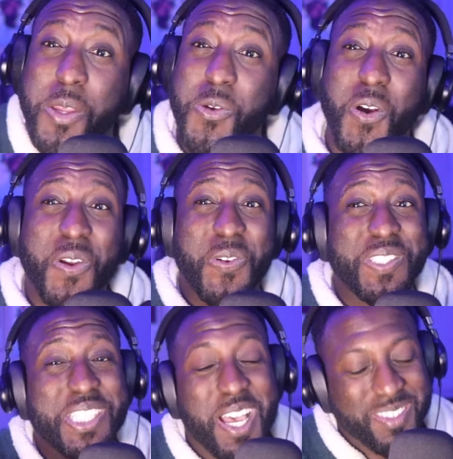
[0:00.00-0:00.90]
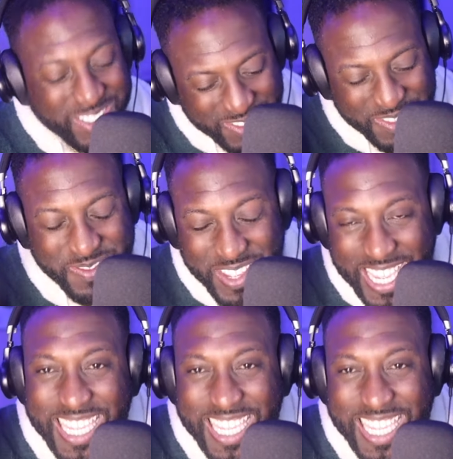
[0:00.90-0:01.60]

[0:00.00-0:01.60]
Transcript: You already know what time it is with you, man.